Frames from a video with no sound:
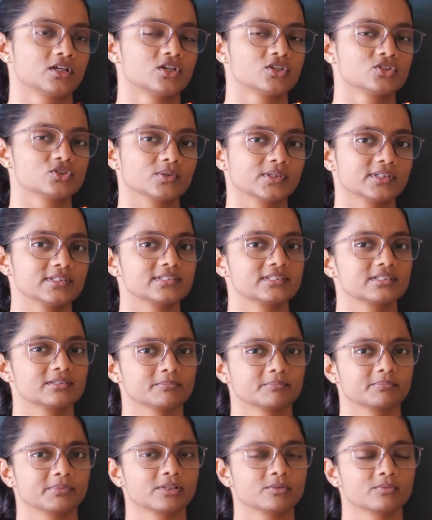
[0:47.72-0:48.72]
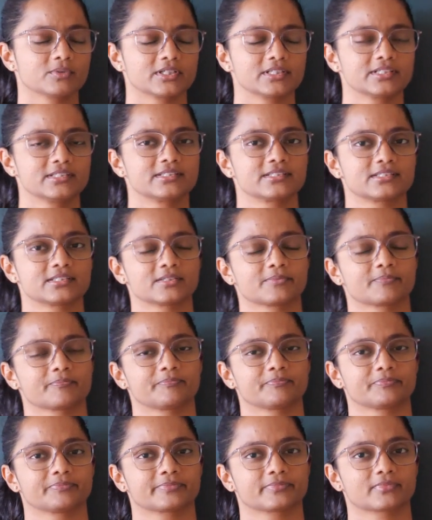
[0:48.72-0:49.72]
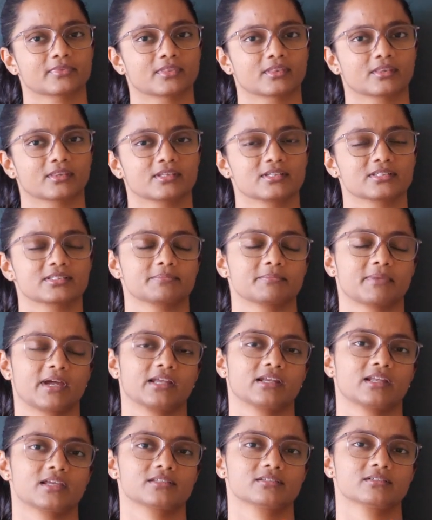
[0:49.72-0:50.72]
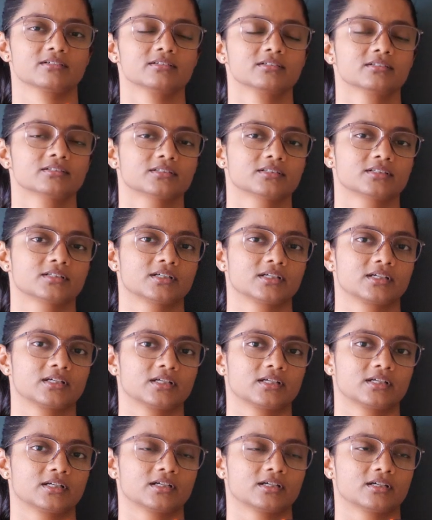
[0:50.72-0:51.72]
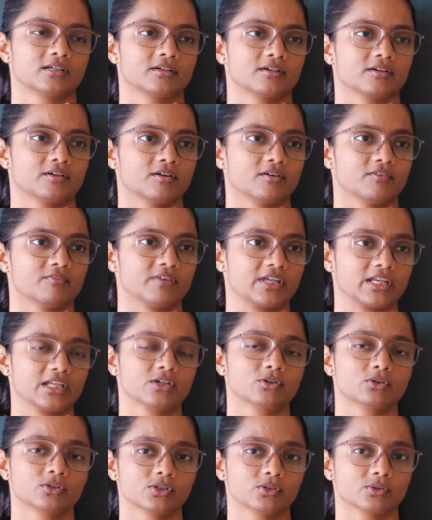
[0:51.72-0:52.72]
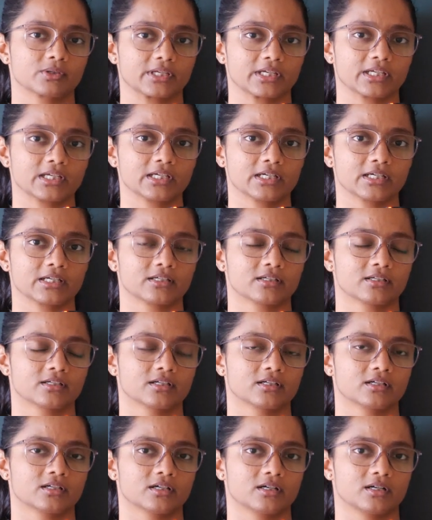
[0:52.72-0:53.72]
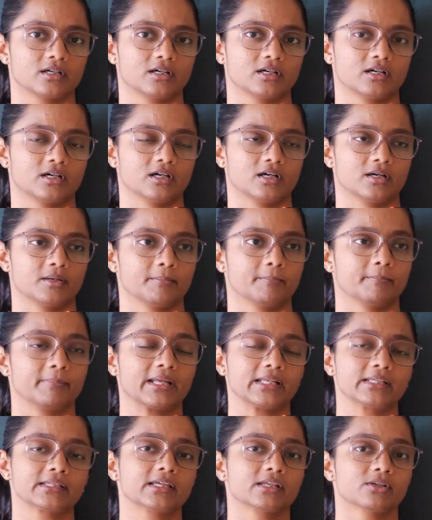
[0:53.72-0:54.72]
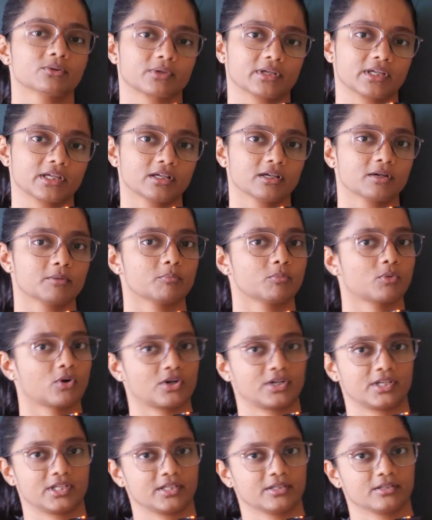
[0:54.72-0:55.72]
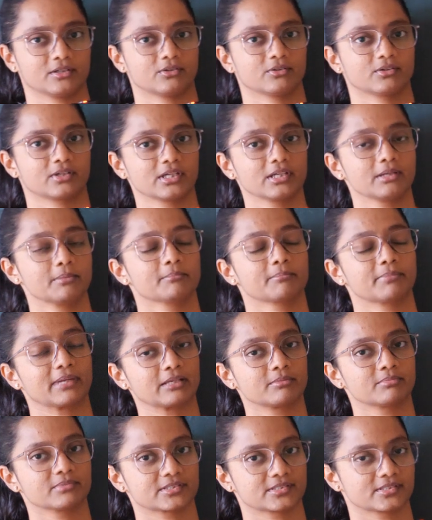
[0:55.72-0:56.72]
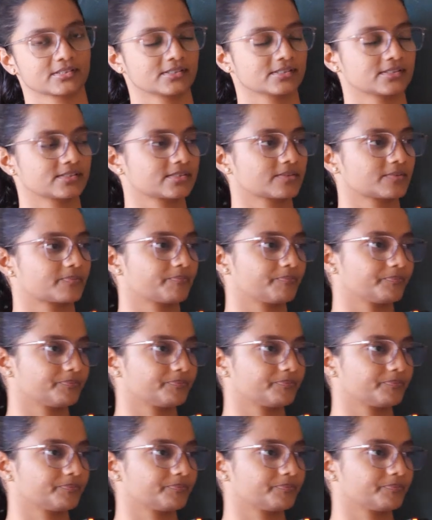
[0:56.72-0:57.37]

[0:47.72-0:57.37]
So in simple words, this man has a very good looking, bulky looking body, okay, big muscles.